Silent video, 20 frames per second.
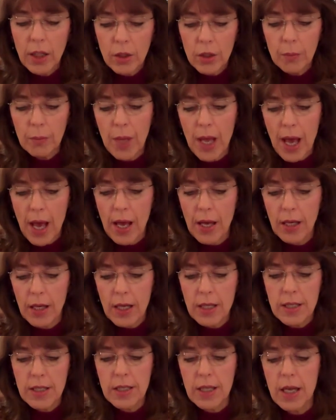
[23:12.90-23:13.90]
look back
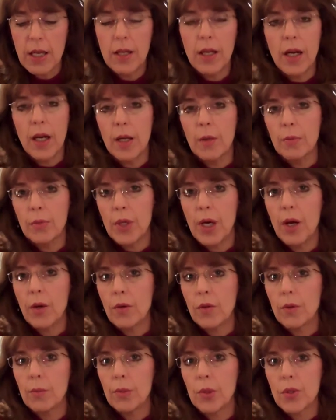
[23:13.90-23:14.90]
and say that I am
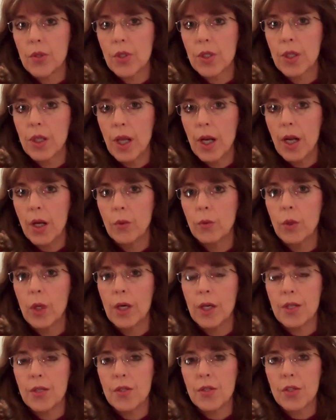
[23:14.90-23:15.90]
proud of the person that I
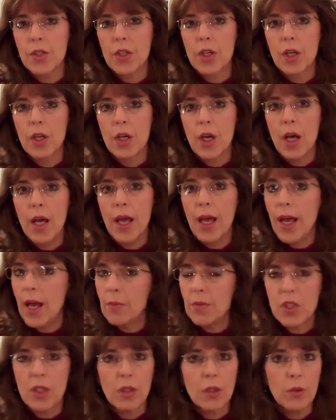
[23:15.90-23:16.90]
was?
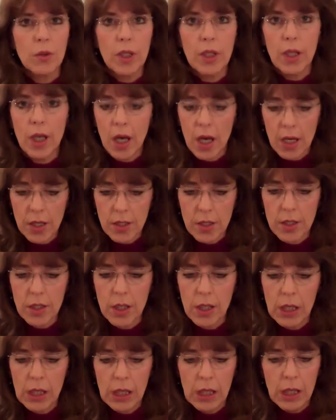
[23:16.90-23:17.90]
Absolutely not.
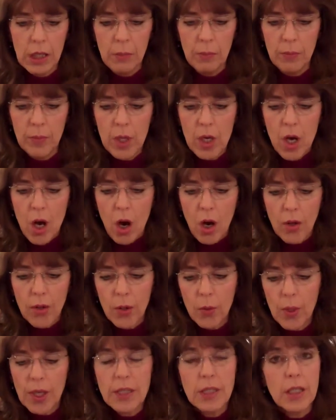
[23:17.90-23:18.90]

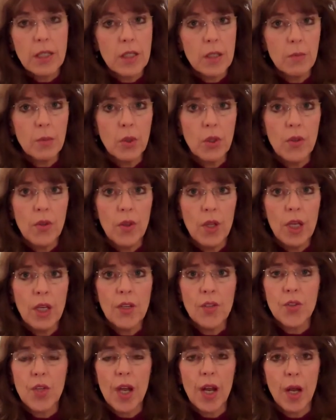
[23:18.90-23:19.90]
Although I did some good
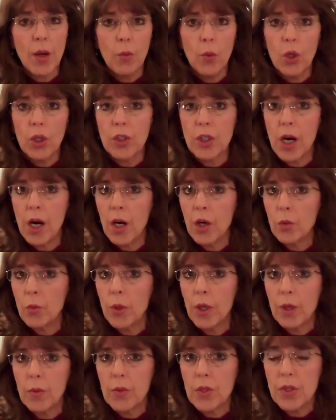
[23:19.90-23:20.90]
things and I worked
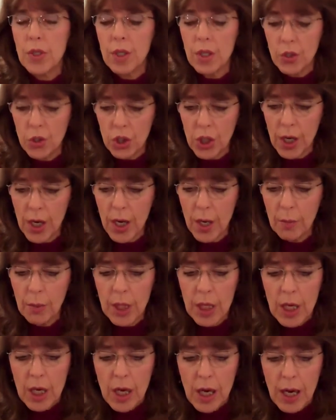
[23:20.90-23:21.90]
hard when I was in a job,